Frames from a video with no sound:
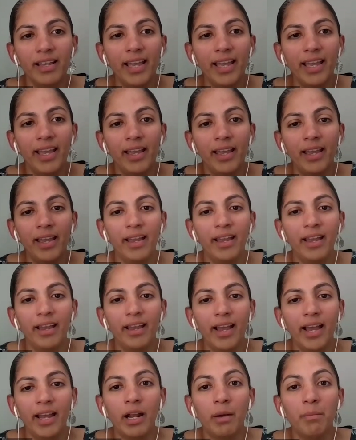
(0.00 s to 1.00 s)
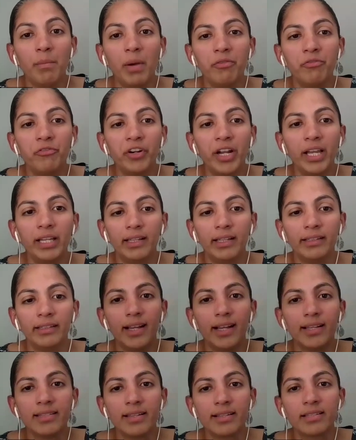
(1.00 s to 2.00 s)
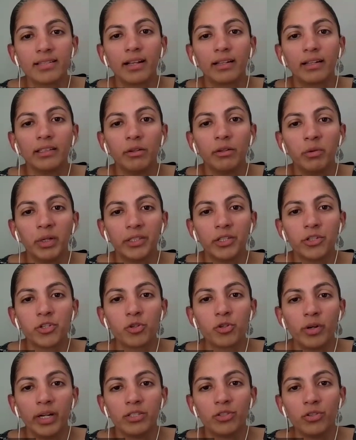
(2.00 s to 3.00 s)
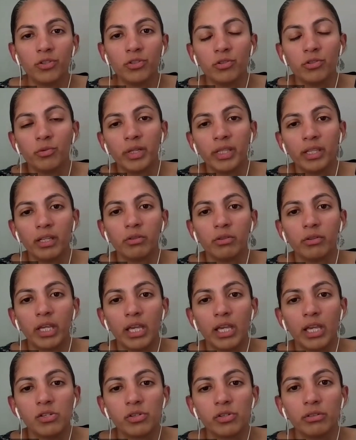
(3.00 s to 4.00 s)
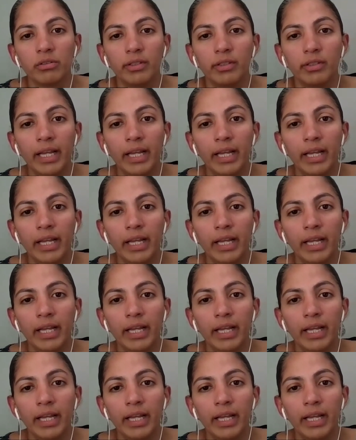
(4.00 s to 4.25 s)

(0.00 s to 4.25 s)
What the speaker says: and I'm afraid that that's exactly what they're trying to do with education.